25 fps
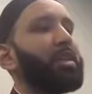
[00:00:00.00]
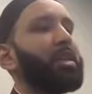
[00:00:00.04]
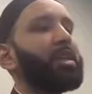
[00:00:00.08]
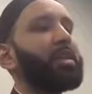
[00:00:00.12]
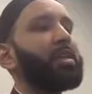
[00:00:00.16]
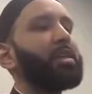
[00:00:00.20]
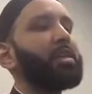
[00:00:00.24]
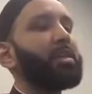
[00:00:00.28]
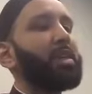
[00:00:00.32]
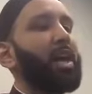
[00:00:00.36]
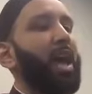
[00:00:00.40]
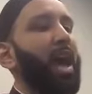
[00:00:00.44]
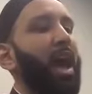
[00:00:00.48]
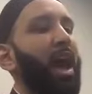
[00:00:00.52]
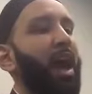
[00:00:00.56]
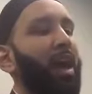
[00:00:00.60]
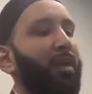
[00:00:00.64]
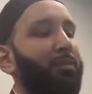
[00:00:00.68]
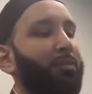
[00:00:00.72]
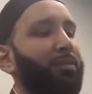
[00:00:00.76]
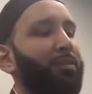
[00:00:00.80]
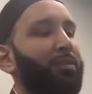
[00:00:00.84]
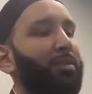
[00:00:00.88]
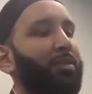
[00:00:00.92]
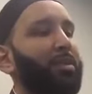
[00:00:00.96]
things,
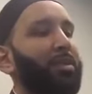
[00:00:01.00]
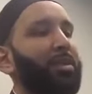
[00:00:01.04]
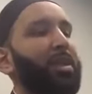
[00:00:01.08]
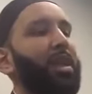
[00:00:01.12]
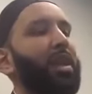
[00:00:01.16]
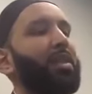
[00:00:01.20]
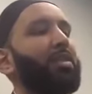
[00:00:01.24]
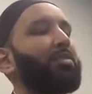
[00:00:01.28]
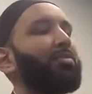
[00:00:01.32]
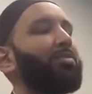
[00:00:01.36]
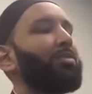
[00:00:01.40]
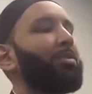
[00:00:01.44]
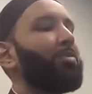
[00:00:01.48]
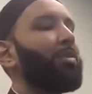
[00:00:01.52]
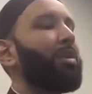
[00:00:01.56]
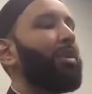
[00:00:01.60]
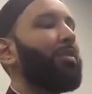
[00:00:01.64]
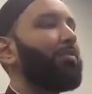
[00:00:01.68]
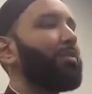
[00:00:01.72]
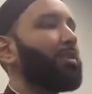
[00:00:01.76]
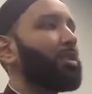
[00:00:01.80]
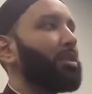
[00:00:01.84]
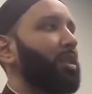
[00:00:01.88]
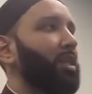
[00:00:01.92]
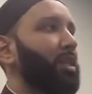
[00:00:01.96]
after the death of the
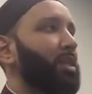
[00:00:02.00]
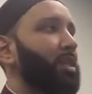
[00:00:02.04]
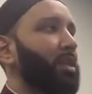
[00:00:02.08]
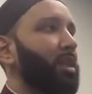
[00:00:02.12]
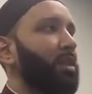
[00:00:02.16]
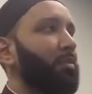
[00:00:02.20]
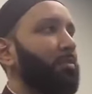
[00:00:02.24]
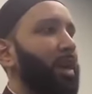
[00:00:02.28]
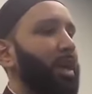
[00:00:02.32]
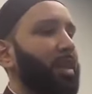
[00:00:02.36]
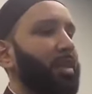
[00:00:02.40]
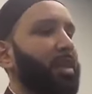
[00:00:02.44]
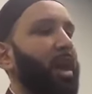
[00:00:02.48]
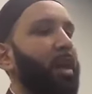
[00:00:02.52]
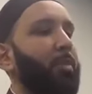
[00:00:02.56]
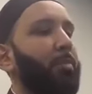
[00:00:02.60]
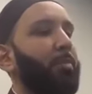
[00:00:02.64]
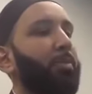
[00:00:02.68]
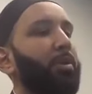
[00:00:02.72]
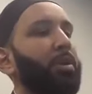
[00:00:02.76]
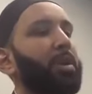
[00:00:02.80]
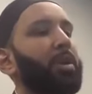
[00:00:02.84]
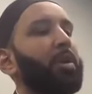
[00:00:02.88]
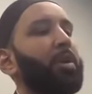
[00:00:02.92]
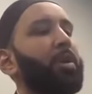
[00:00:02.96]
Prophet at that
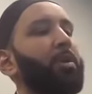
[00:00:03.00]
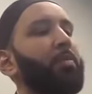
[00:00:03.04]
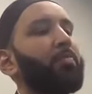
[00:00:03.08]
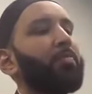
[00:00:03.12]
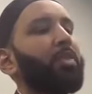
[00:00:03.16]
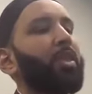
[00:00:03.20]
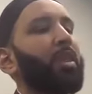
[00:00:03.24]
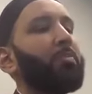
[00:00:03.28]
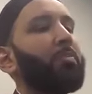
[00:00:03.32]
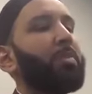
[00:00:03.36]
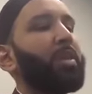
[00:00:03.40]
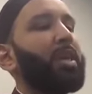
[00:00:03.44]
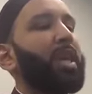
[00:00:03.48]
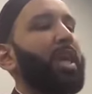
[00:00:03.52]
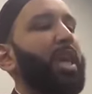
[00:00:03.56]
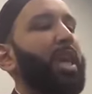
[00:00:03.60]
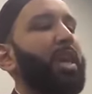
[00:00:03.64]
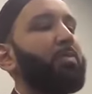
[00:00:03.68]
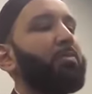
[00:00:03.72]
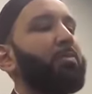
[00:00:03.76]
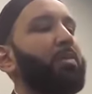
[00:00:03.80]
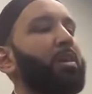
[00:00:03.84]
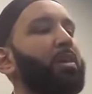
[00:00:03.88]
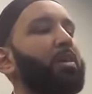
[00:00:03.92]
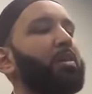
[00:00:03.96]
point,
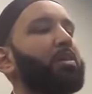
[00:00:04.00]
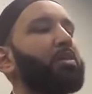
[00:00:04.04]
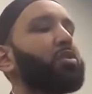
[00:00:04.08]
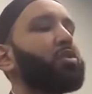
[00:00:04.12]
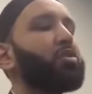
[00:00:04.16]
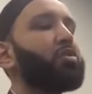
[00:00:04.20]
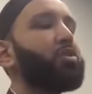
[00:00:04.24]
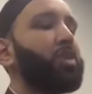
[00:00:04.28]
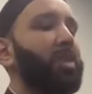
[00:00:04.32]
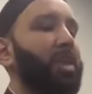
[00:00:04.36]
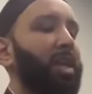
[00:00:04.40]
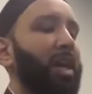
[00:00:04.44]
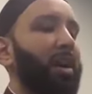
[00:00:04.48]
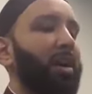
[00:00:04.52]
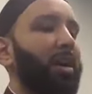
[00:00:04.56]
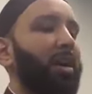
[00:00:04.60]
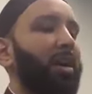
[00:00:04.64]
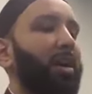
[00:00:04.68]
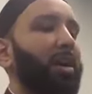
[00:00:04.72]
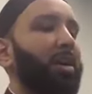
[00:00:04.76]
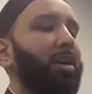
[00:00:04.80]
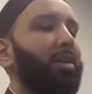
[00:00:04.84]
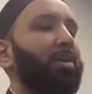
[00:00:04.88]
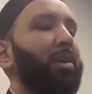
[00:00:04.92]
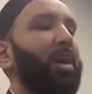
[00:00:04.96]
became sunnah.
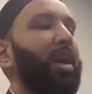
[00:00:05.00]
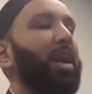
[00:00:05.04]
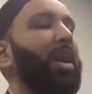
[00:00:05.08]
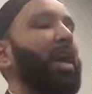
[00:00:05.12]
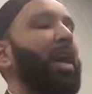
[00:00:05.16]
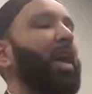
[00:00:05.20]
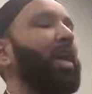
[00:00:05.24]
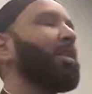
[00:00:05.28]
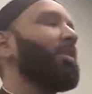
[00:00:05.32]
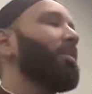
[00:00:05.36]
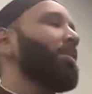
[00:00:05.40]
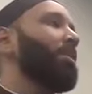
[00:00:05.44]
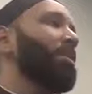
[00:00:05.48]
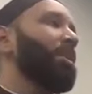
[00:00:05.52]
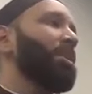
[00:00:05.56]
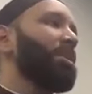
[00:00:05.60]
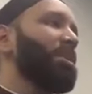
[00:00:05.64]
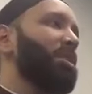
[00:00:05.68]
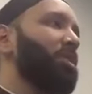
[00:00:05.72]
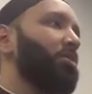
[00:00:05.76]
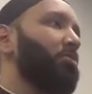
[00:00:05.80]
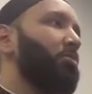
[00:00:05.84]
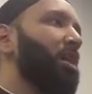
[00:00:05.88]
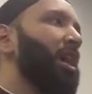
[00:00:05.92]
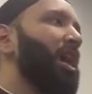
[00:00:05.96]
Okay, and
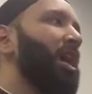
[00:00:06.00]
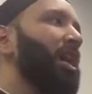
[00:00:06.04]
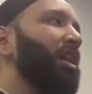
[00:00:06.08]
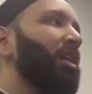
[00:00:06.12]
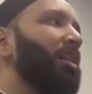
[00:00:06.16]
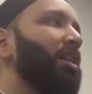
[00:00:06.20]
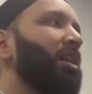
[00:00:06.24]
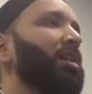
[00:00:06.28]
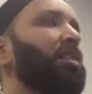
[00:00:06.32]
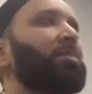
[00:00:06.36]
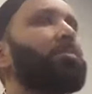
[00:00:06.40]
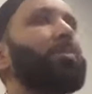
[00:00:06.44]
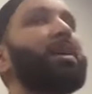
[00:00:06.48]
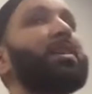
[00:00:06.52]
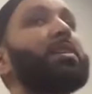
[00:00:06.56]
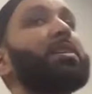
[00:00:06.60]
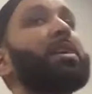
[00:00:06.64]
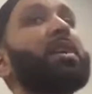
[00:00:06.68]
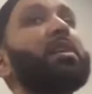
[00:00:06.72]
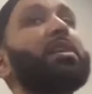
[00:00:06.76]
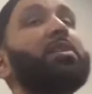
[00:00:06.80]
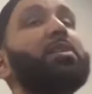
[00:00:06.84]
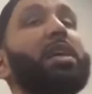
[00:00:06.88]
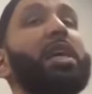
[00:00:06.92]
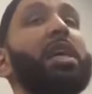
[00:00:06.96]
this is why Allah subhanahu wa ta'ala